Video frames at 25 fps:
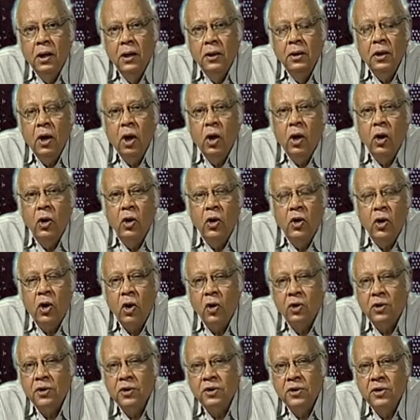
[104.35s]
The
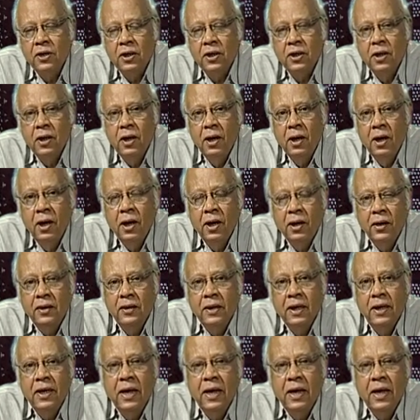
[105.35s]
Holocaust, the